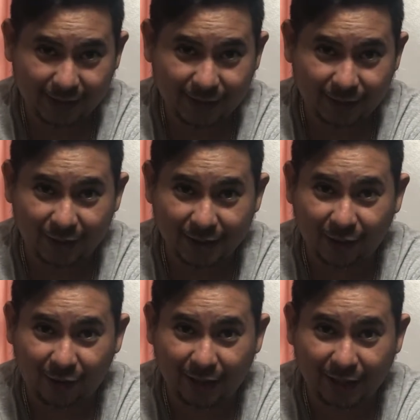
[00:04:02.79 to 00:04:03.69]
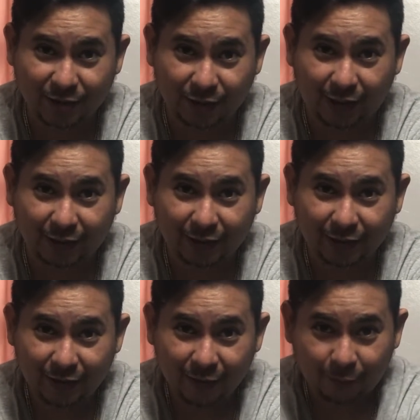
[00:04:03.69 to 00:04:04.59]
So let's go ahead and start
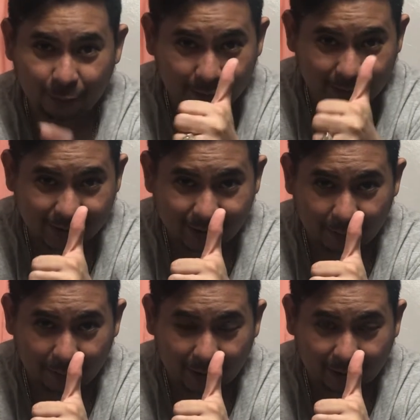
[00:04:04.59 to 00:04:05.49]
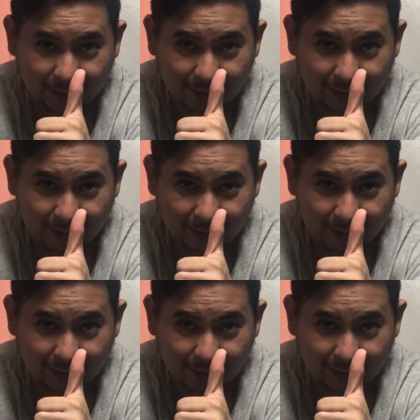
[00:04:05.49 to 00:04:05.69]
for this topic,